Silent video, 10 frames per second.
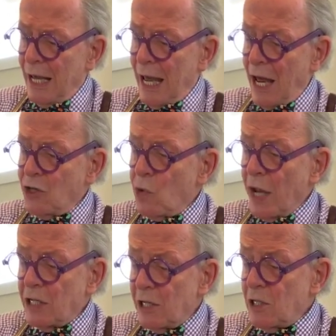and to
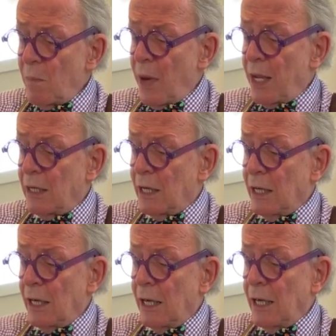anticipate
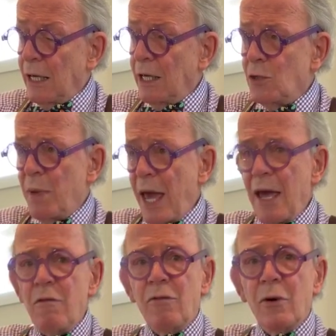his
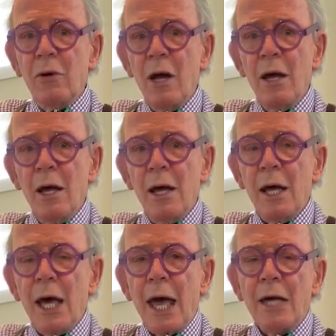behavior
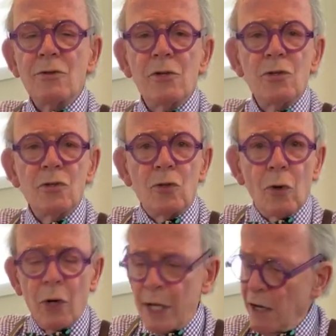as the
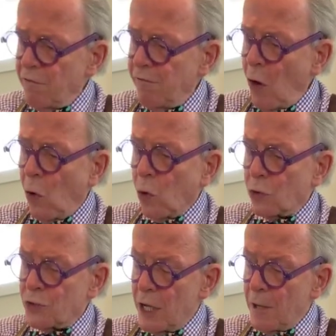story
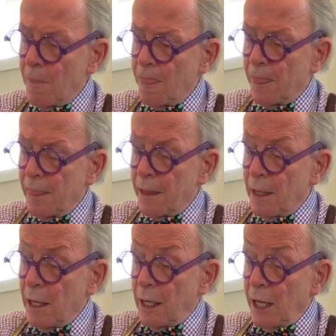unfolds.
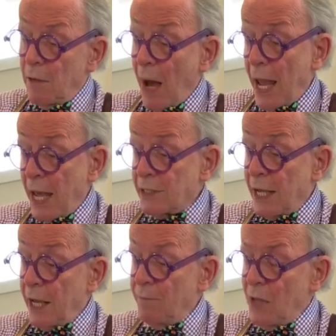In my
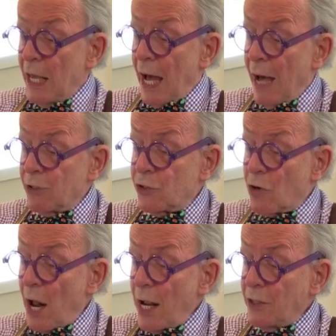essay, I was
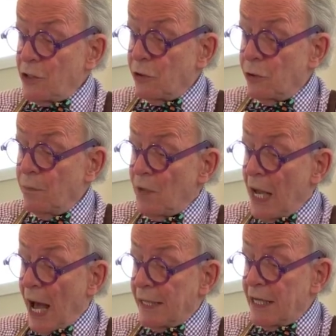trying to
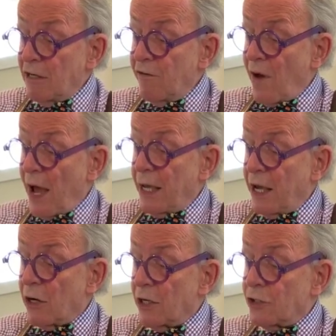identify
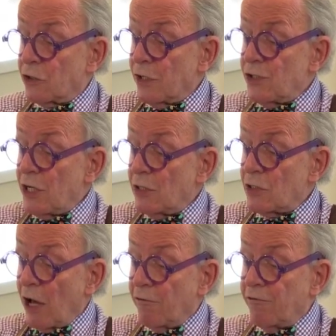characteristics
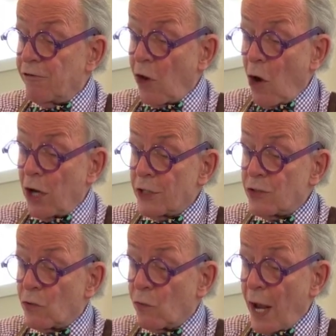of flawless
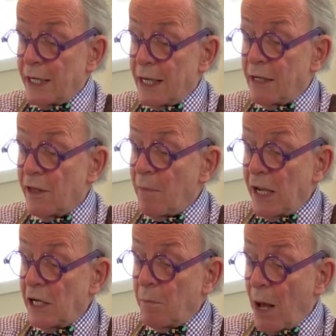writing that made
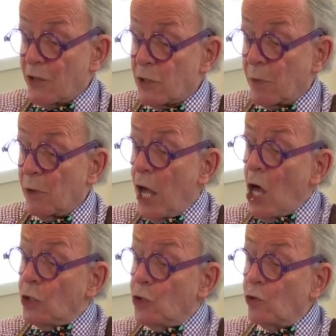it possible
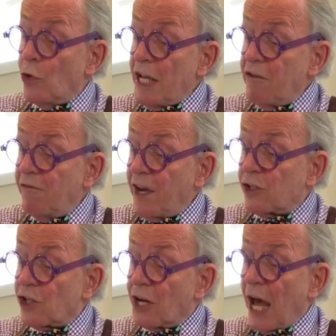to read
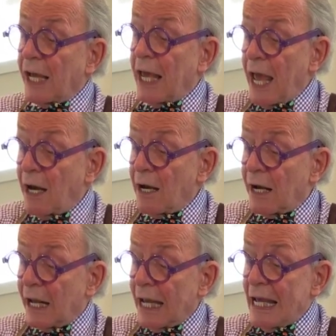fiction again
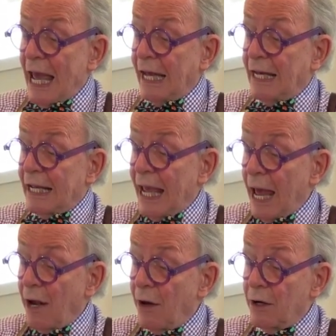and
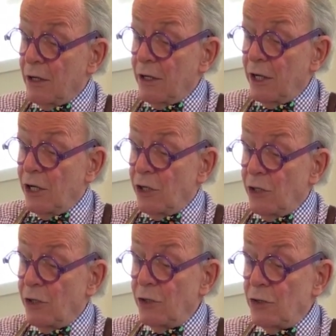again,
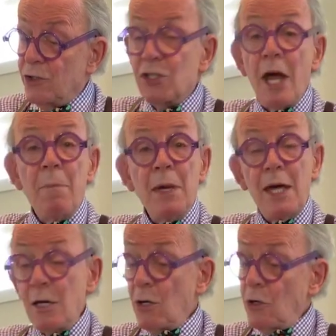to step
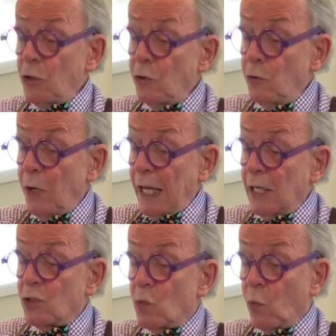into
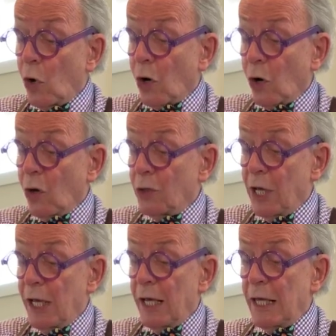its world,
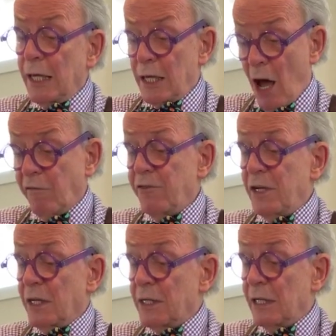
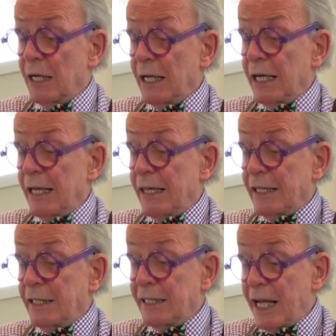confident that
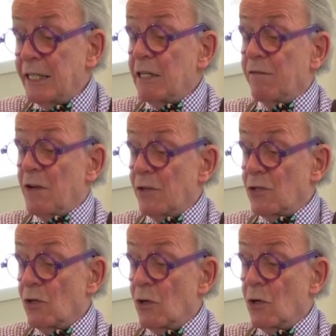attentiveness
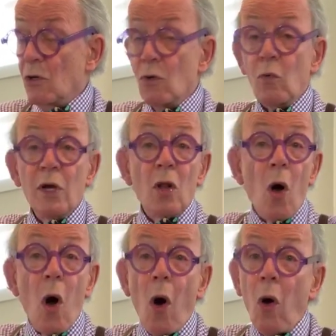will
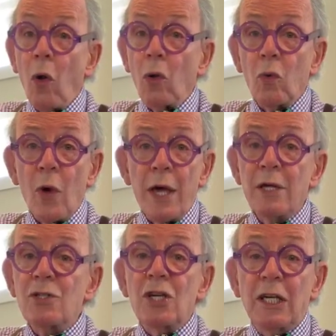
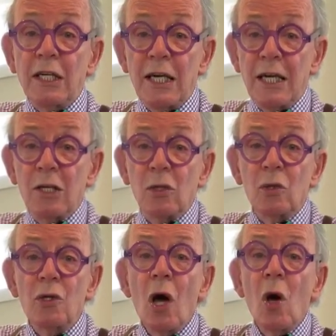always
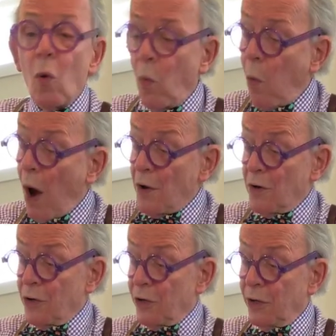yield
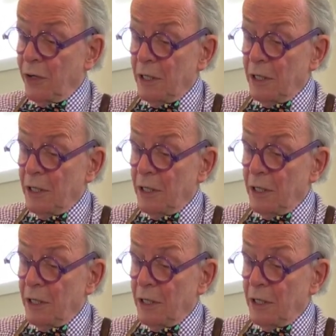wonder.